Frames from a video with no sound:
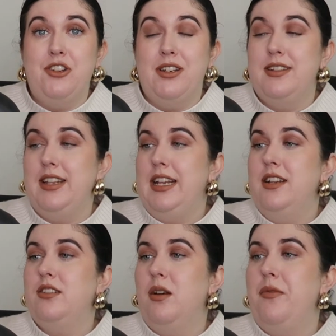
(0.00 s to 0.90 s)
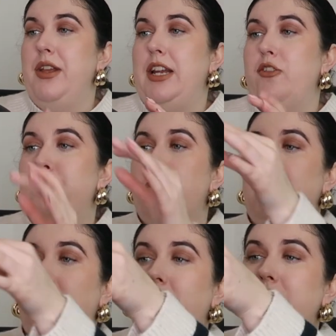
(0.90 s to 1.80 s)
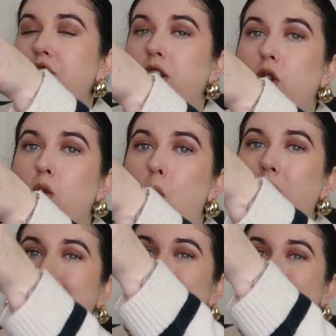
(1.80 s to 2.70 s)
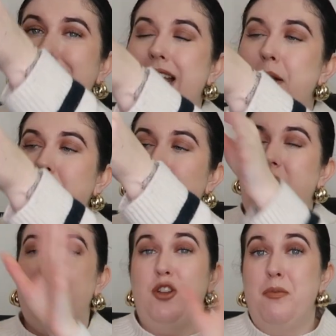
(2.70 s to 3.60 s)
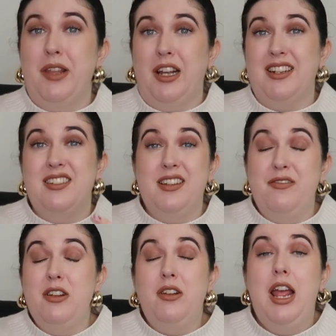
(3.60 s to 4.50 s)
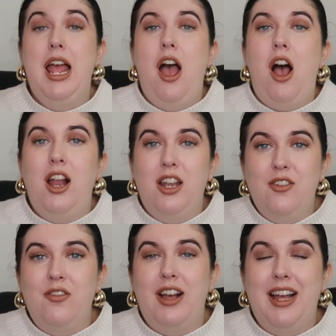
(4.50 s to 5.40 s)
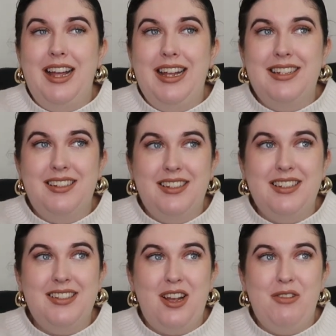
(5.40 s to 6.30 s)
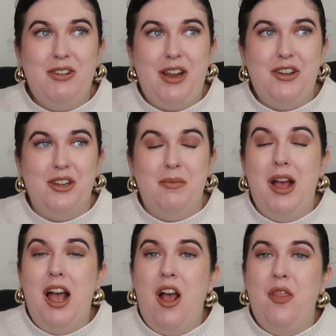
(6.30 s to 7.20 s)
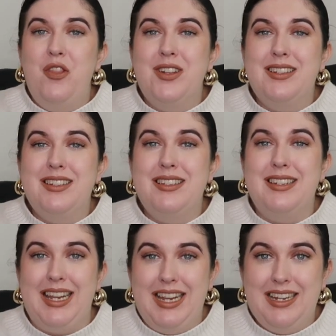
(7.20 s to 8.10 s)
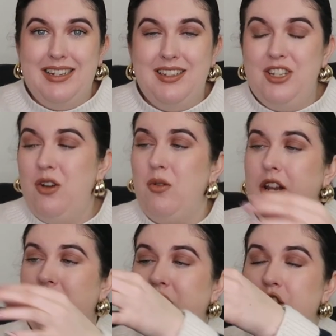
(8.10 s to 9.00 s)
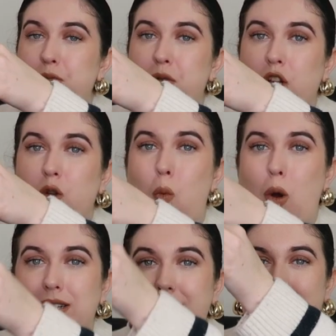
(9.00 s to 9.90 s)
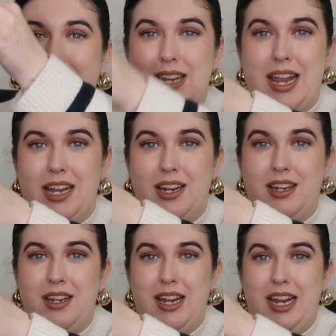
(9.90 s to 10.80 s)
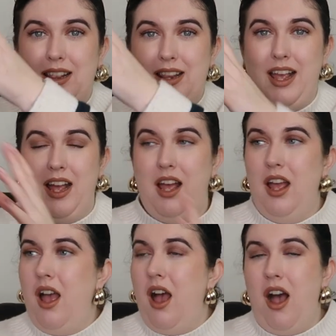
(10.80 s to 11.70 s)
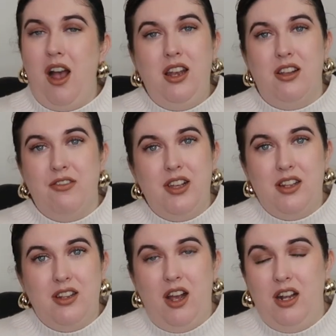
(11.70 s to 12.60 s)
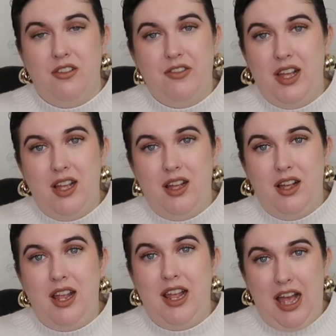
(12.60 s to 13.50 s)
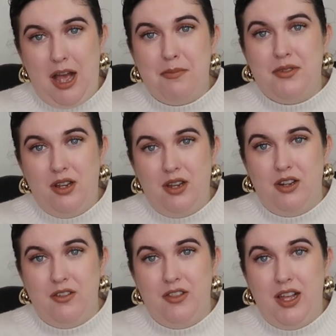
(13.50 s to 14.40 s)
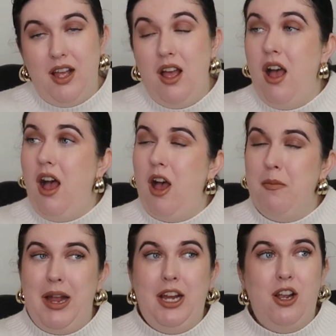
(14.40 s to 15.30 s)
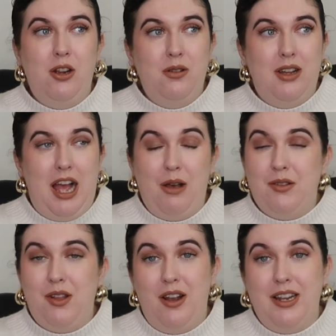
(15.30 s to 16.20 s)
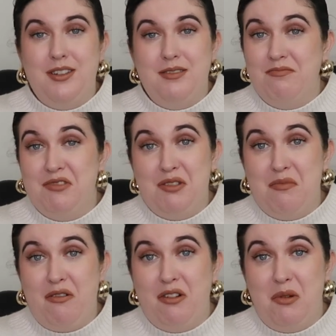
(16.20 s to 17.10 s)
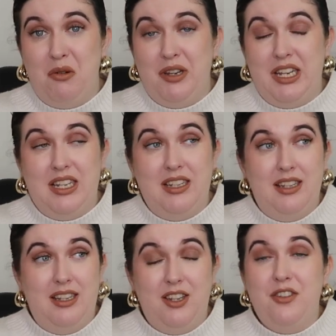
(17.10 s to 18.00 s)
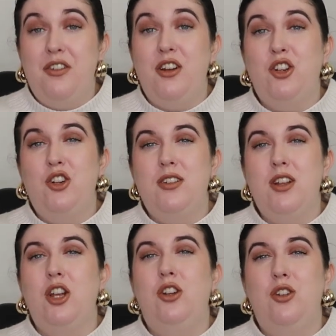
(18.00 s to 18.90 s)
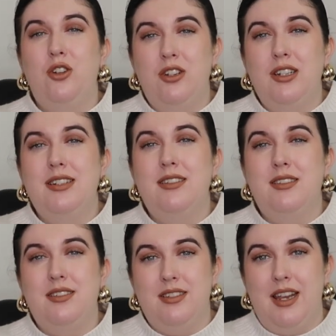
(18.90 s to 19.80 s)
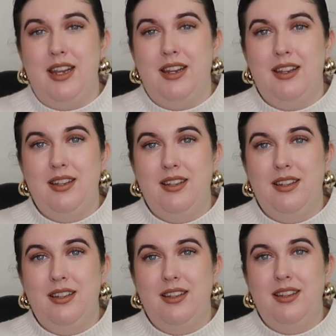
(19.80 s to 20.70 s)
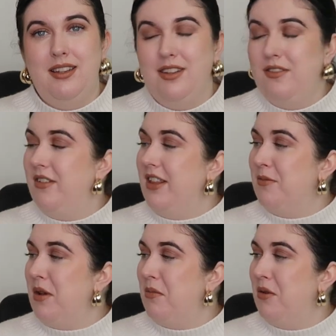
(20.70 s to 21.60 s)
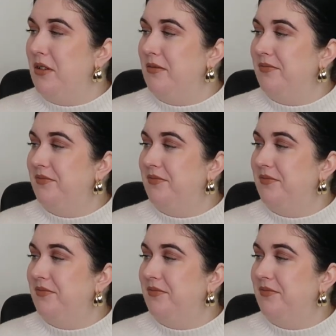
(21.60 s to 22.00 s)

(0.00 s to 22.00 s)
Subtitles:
as you can see. Something you're just putting like literally like one stem of something. Like even though I love, it doesn't sound really random, the sticks, you know, like they just put like one stick in there. I love that. I love that. I absolutely love that. I may go outside tomorrow morning to find a good stick for this bad boy.